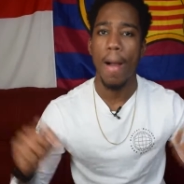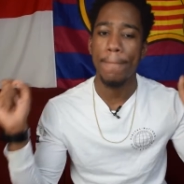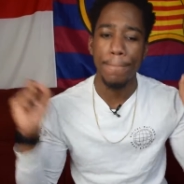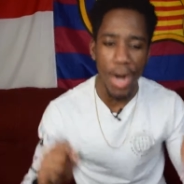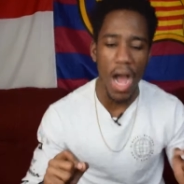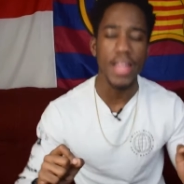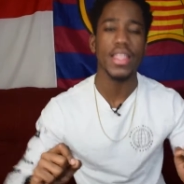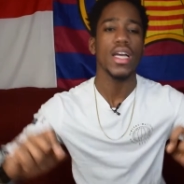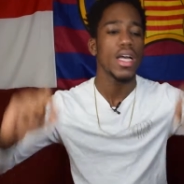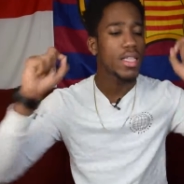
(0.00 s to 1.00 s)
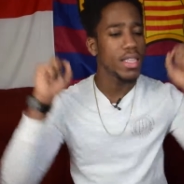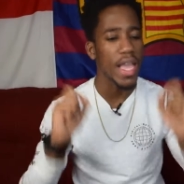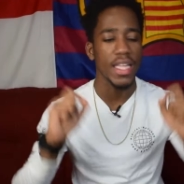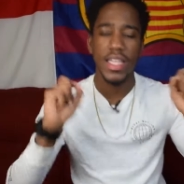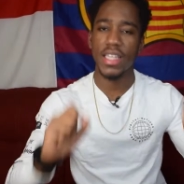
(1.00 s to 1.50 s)
But
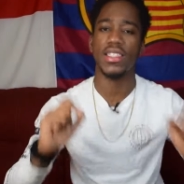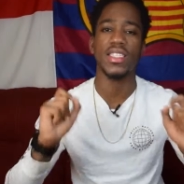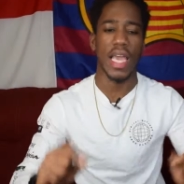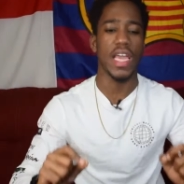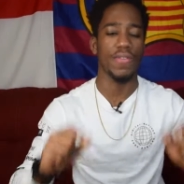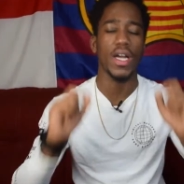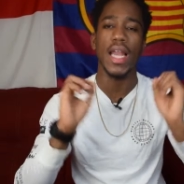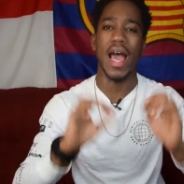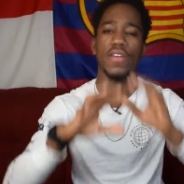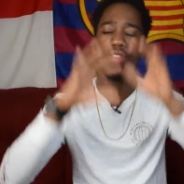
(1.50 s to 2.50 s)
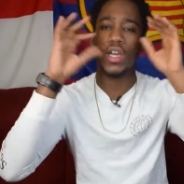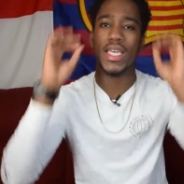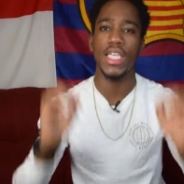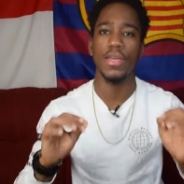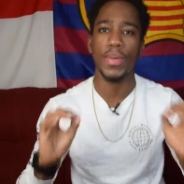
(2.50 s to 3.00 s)
they did save a lot of their
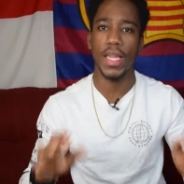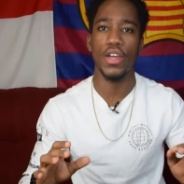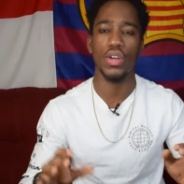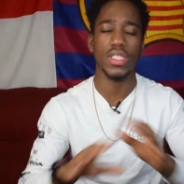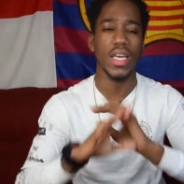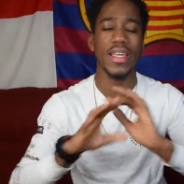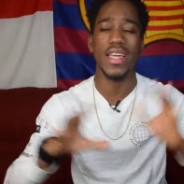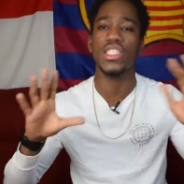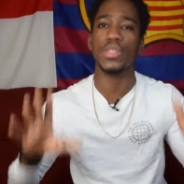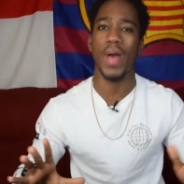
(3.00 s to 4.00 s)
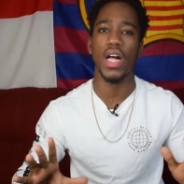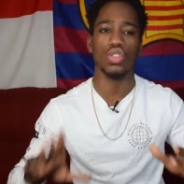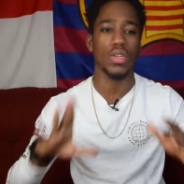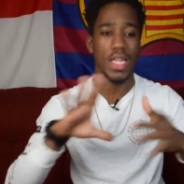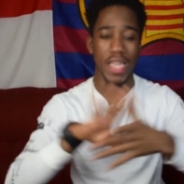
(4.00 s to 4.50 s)
key players against Spal
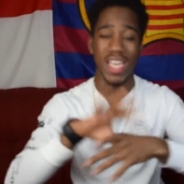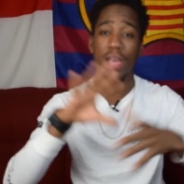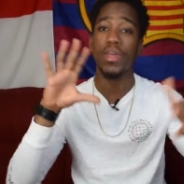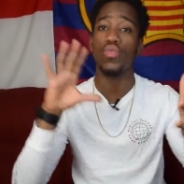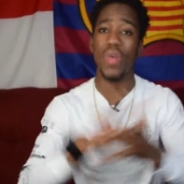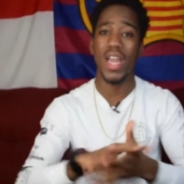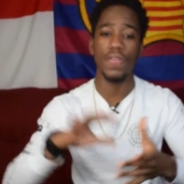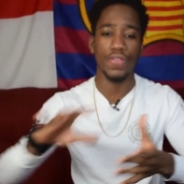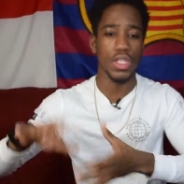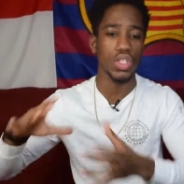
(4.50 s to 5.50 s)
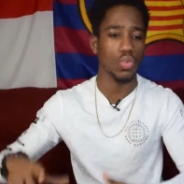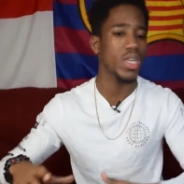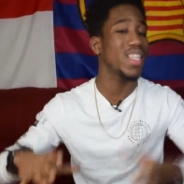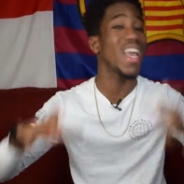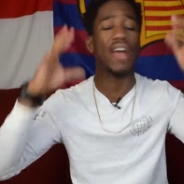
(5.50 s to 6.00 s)
so that they can be ready for this
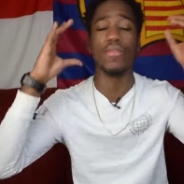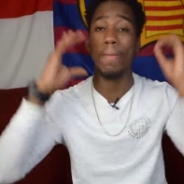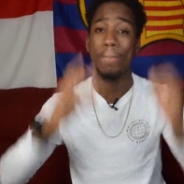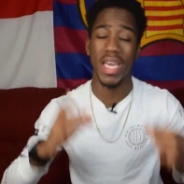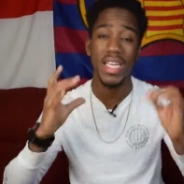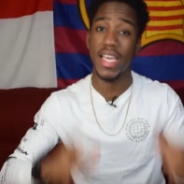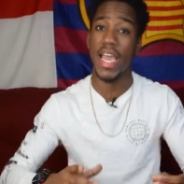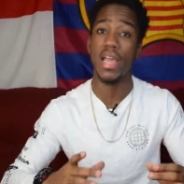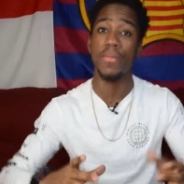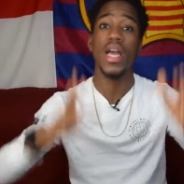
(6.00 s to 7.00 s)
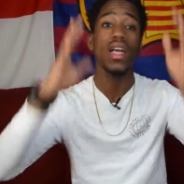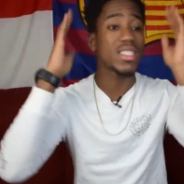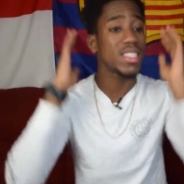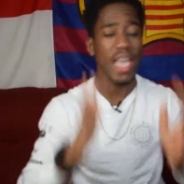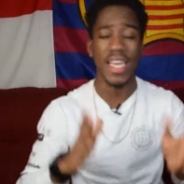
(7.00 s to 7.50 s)
week. They have a big game,
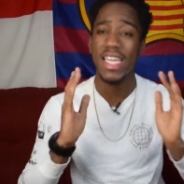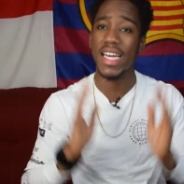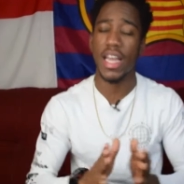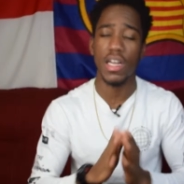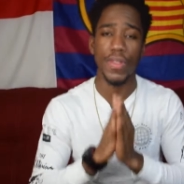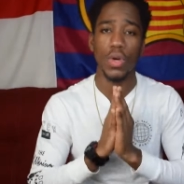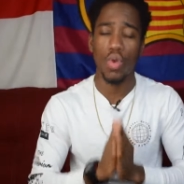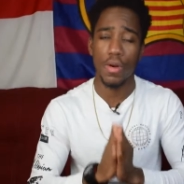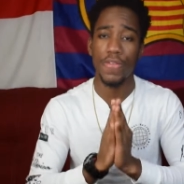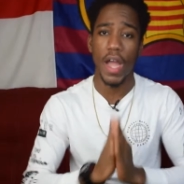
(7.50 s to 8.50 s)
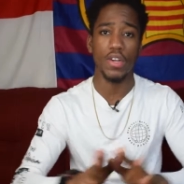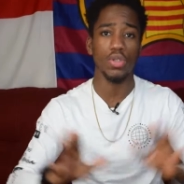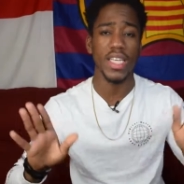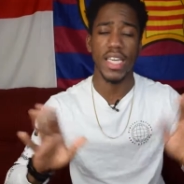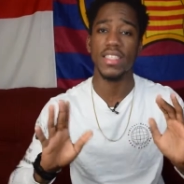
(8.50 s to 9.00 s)
second leg of the
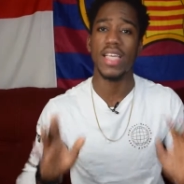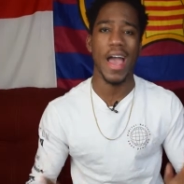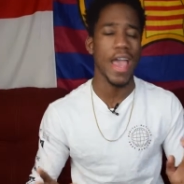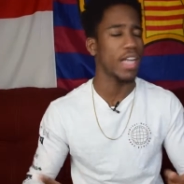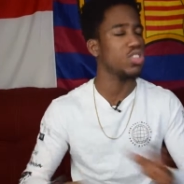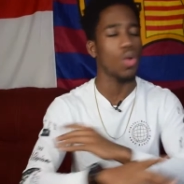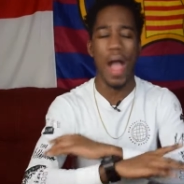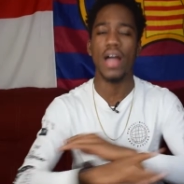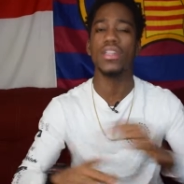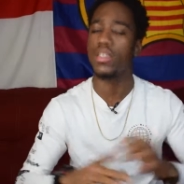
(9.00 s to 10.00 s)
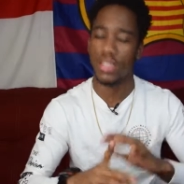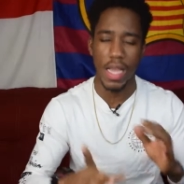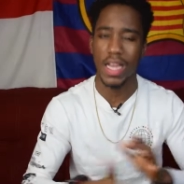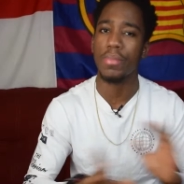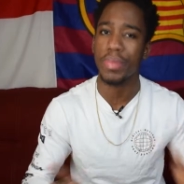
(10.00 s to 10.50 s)
quarterfinals against Ajax, so I
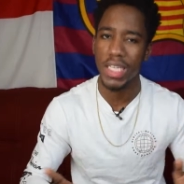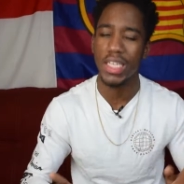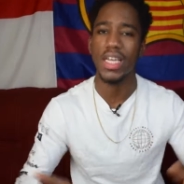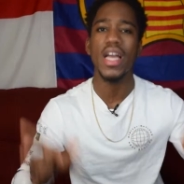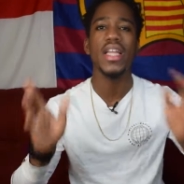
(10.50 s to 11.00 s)
understand completely.